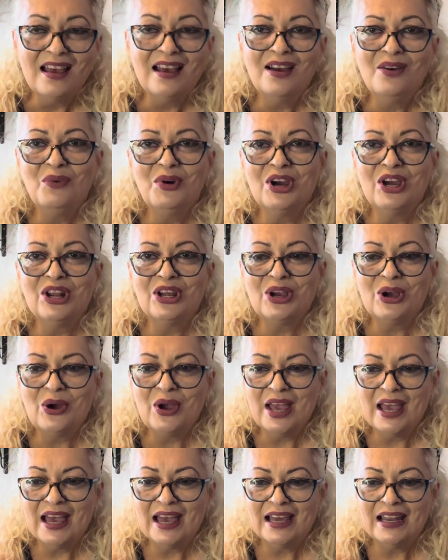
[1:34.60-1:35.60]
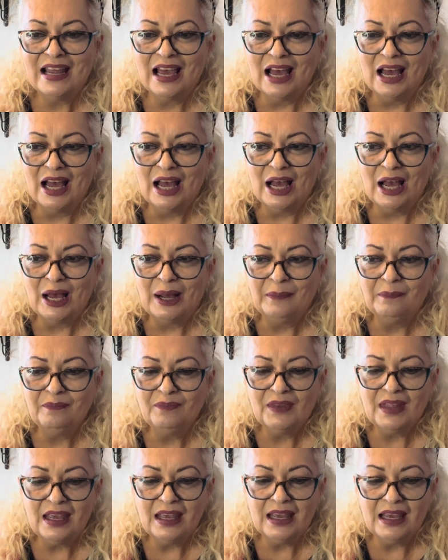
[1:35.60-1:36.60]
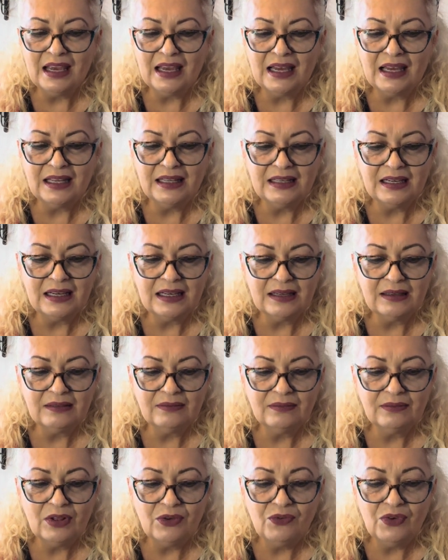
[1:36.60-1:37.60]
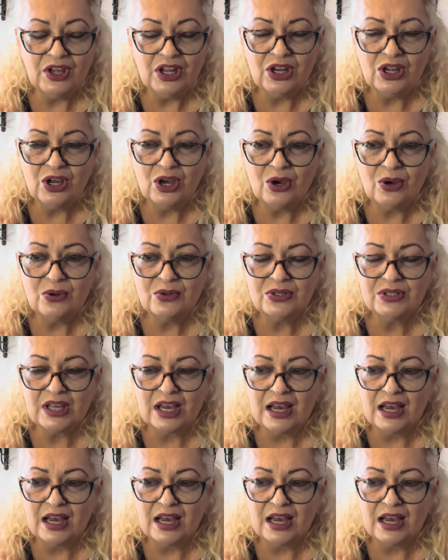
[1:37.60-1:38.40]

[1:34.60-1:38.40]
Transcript: we're going to go ahead and the videos.